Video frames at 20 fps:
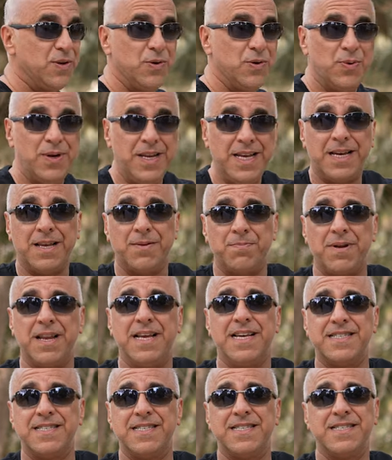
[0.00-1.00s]
unique
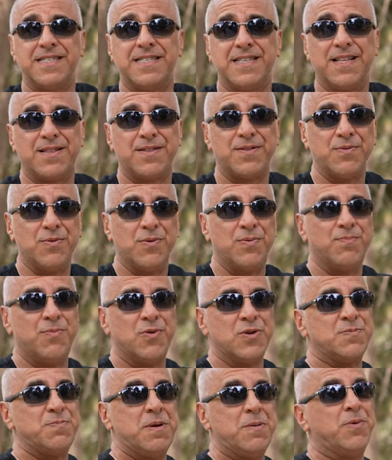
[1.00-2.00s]
places that no,
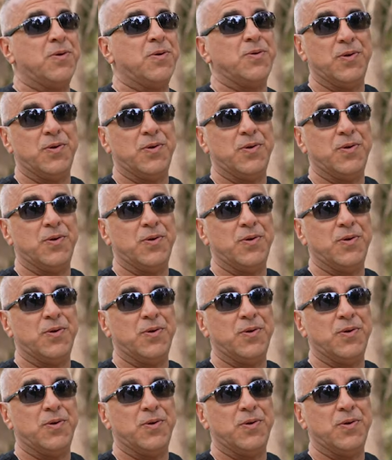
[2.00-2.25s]
most people